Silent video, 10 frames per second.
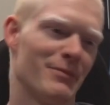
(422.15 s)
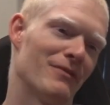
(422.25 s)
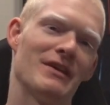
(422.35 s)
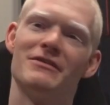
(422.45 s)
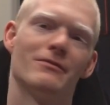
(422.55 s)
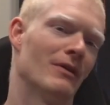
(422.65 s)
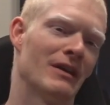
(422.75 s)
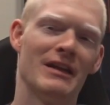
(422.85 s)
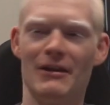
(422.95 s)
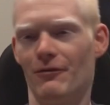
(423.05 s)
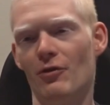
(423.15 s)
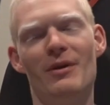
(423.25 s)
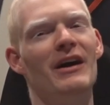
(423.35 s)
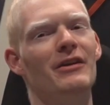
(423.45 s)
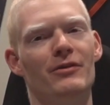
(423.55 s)
But if they fall
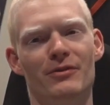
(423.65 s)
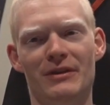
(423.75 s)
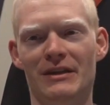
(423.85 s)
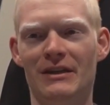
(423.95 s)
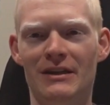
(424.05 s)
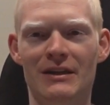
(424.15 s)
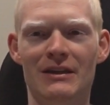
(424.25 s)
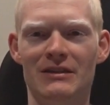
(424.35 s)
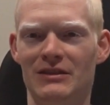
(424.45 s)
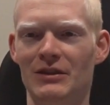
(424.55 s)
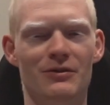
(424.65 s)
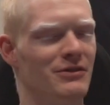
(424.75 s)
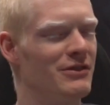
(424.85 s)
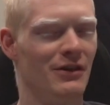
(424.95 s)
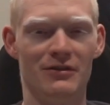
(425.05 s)
behind early,
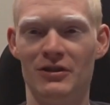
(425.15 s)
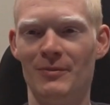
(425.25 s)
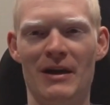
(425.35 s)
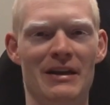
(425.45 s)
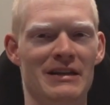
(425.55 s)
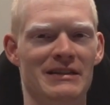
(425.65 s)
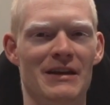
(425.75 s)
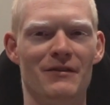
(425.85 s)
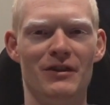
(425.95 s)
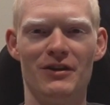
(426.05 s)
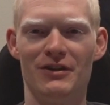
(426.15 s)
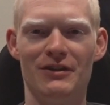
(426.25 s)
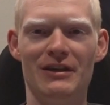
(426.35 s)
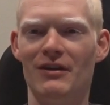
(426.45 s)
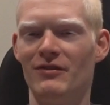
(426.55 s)
Steelers start to jump out of that 7-0
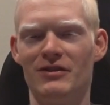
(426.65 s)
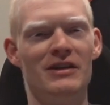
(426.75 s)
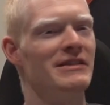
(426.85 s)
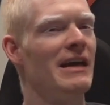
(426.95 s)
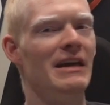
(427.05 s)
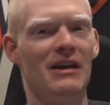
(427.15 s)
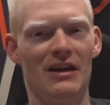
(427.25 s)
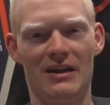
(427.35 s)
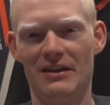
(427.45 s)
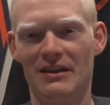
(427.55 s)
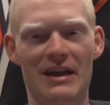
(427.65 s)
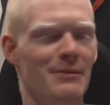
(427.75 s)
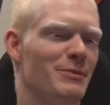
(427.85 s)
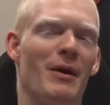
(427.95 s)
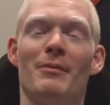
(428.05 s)
lead, all of a sudden it's 10-0, the
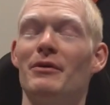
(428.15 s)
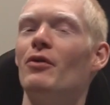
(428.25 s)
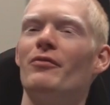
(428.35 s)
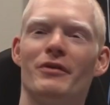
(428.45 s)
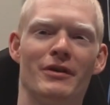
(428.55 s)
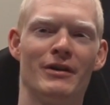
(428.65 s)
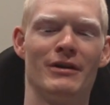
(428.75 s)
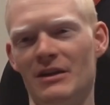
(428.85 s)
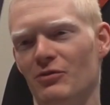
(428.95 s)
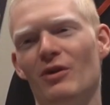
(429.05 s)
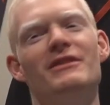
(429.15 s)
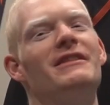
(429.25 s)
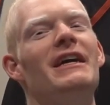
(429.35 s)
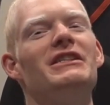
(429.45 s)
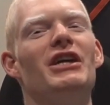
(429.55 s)
game's probably over. Because once
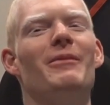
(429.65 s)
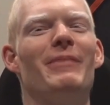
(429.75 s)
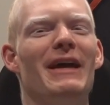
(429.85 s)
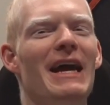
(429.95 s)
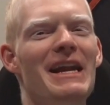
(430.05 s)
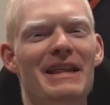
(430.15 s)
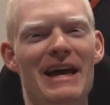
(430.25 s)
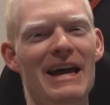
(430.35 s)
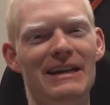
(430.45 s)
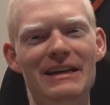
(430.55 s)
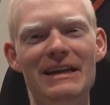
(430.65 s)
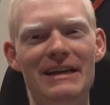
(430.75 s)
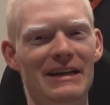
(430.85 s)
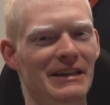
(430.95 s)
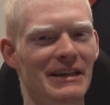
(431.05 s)
they jump ahead to that lead
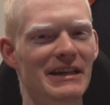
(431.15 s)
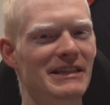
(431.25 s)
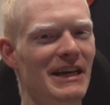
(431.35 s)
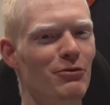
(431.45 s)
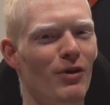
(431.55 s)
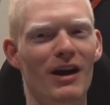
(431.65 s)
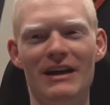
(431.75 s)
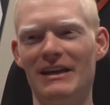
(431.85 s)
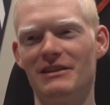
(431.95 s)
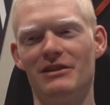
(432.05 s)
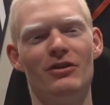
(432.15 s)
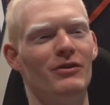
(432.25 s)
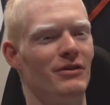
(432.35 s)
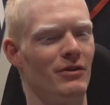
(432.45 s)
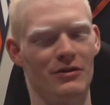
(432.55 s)
and TJ Watt gets
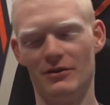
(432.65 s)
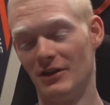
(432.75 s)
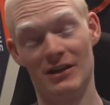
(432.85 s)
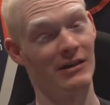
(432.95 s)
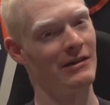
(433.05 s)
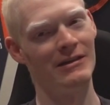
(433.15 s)
going, oh, good luck.